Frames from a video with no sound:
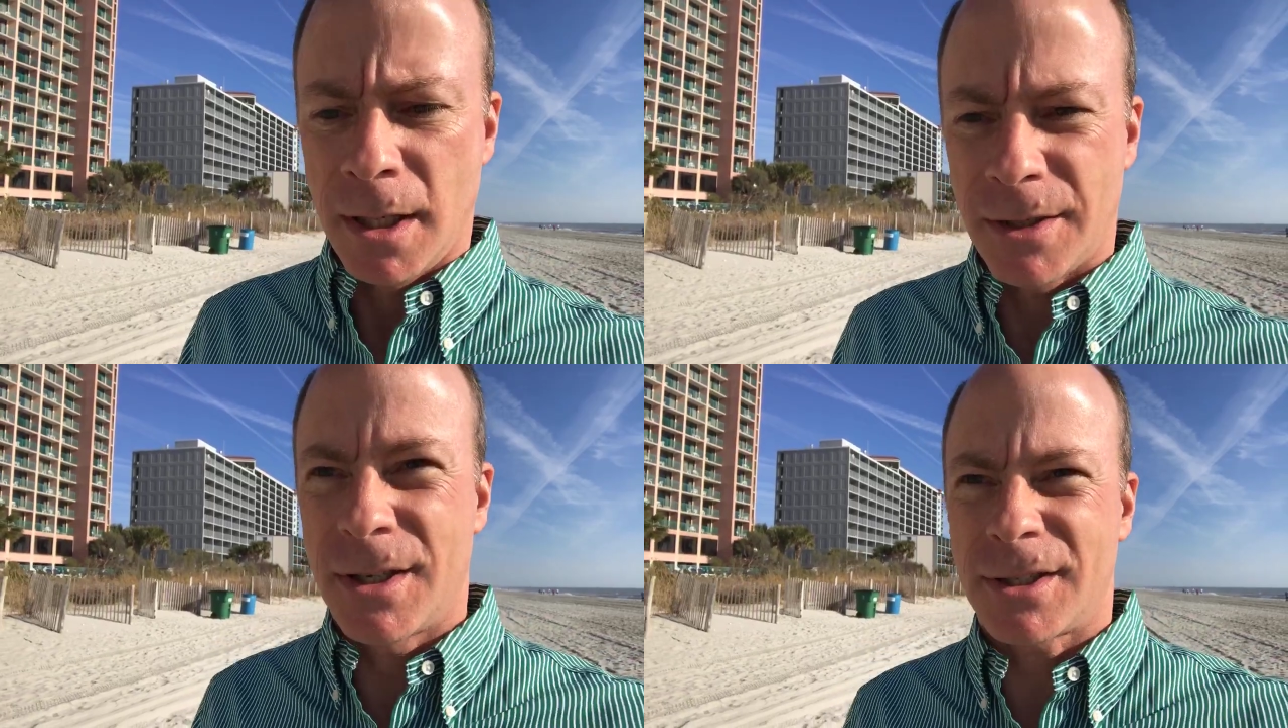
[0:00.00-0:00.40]

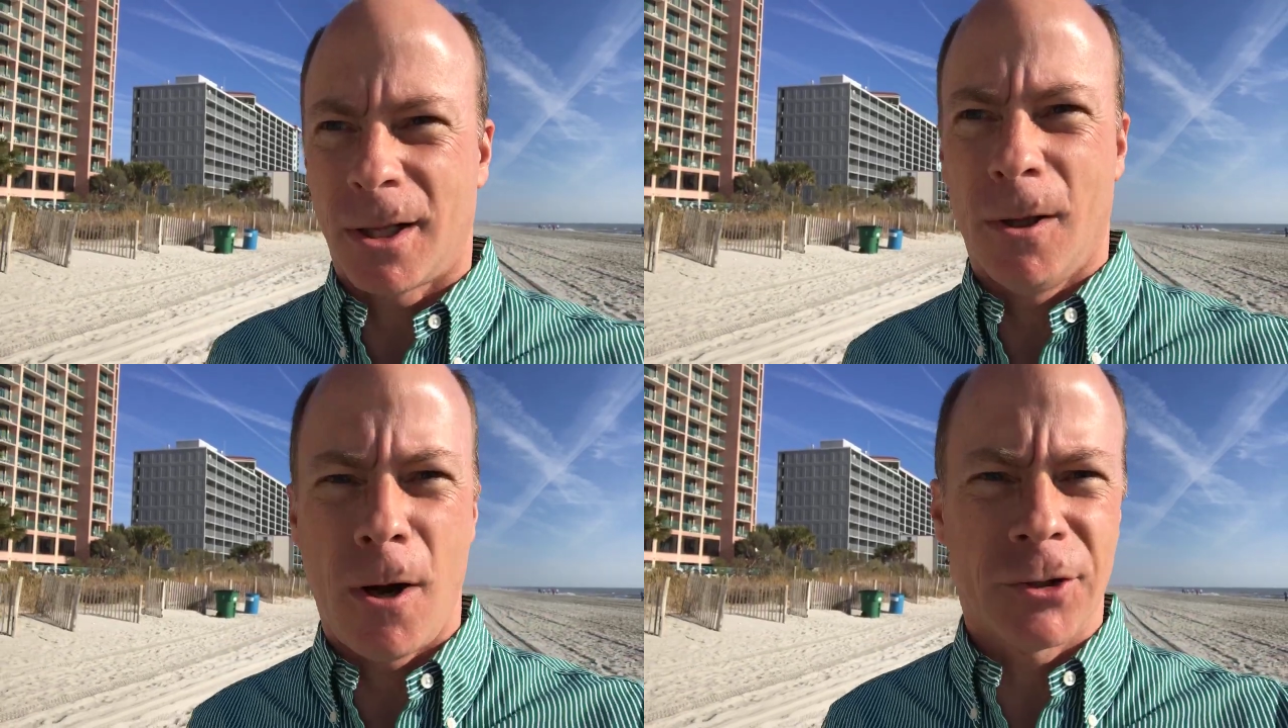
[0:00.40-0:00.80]
Is this a
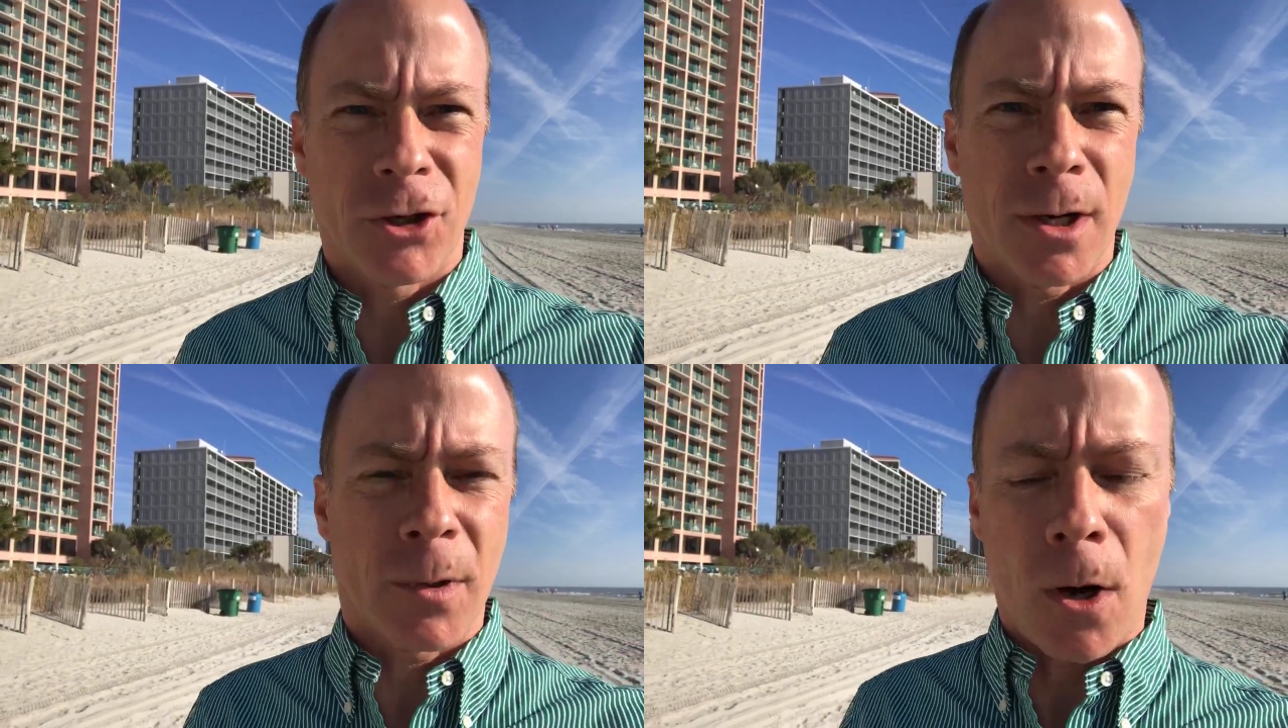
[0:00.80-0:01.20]

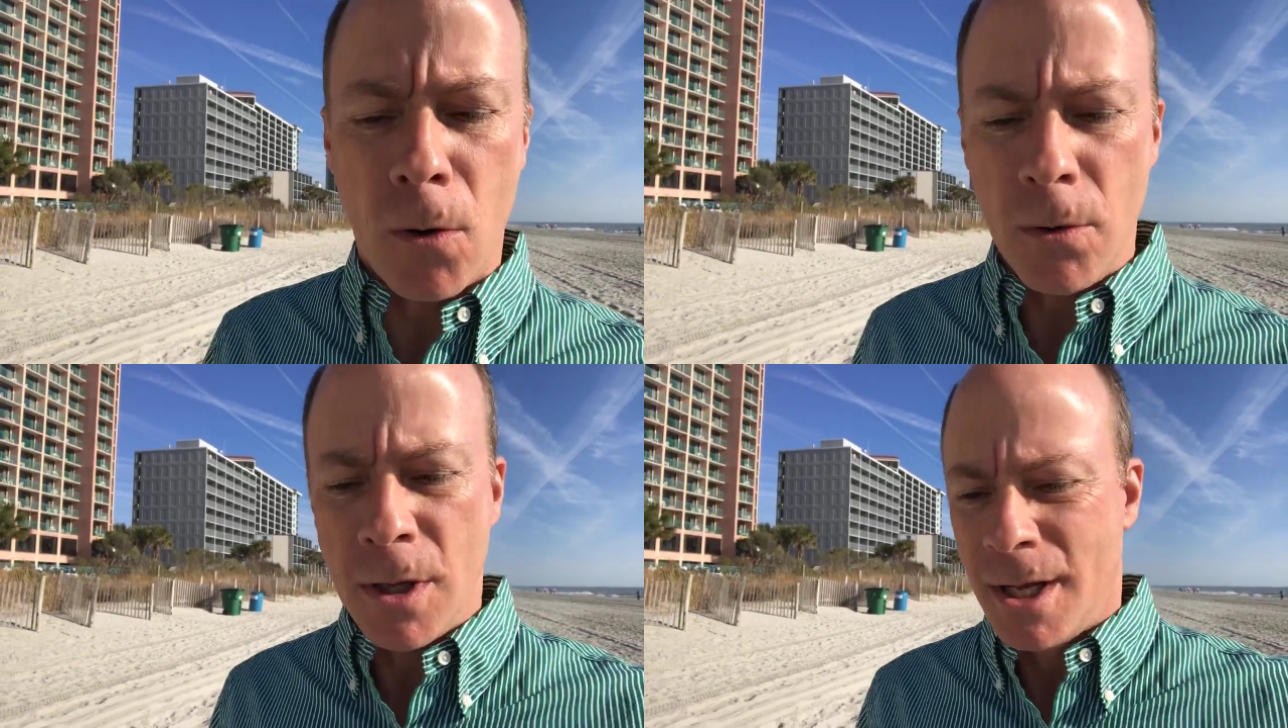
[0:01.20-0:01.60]
long-term
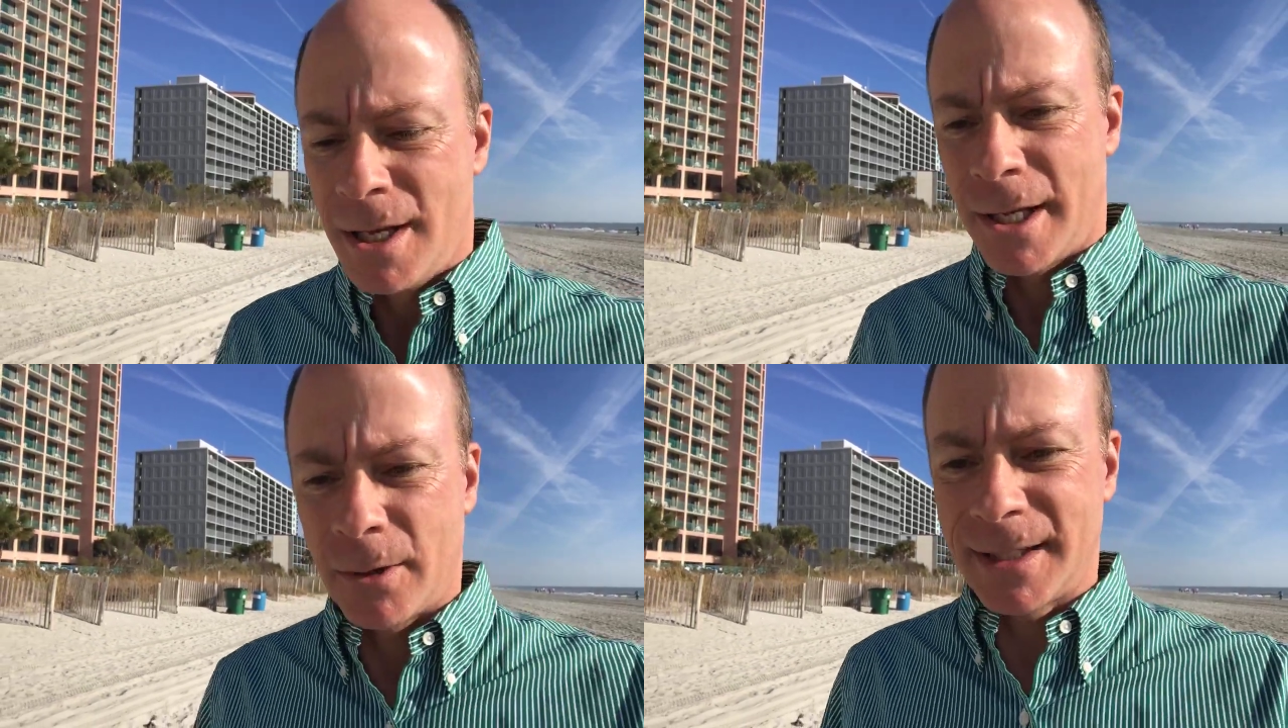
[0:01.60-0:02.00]
goal?
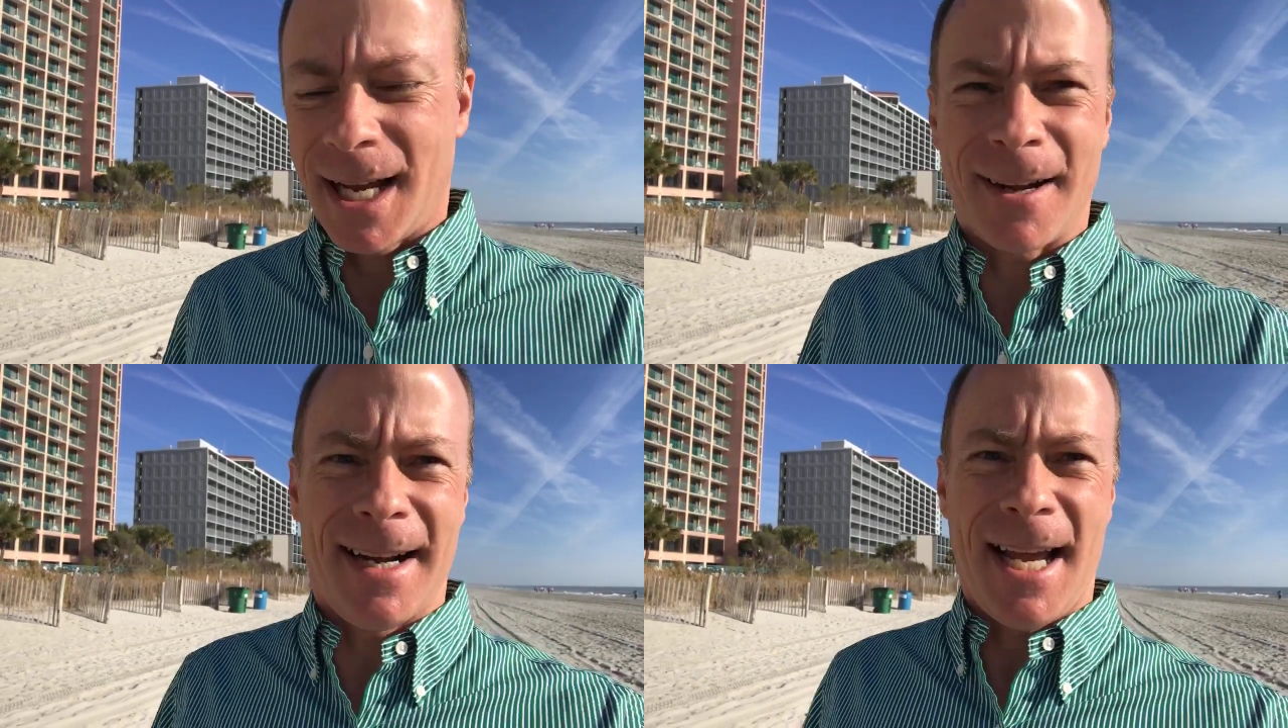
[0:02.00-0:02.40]
You know, it's
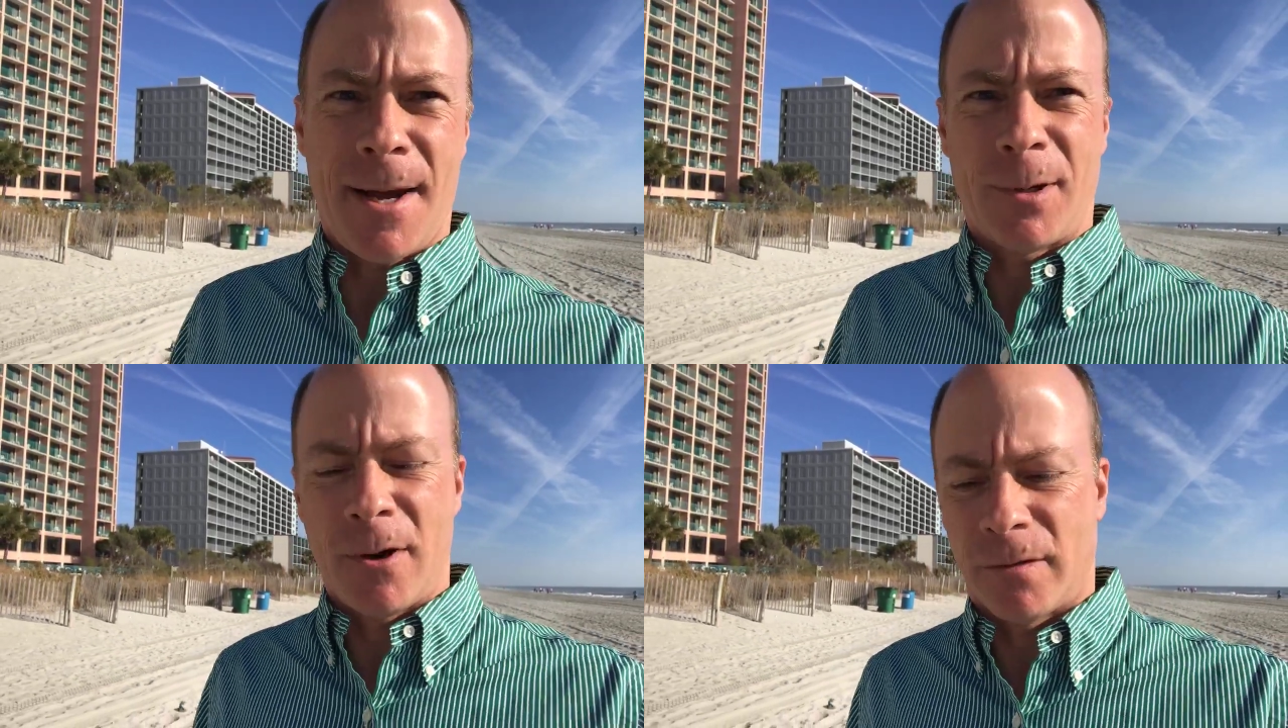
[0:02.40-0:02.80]
not going to
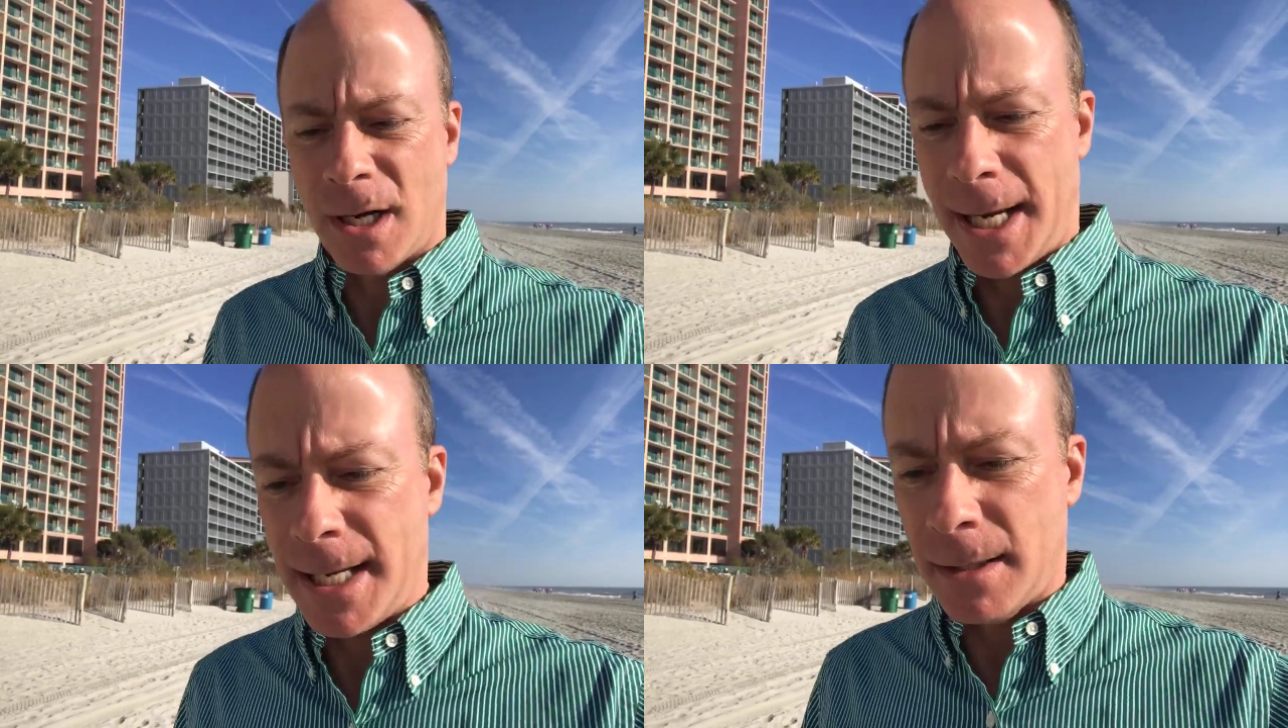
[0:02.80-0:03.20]
happen
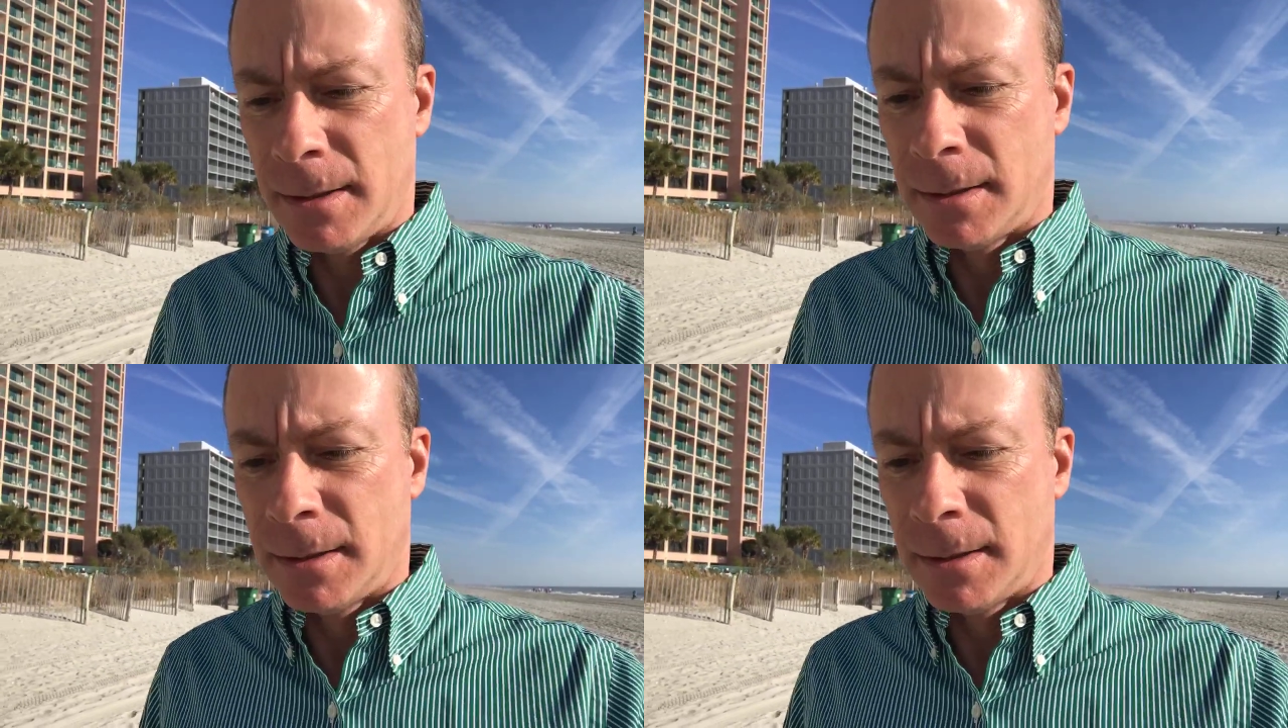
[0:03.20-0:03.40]
overnight.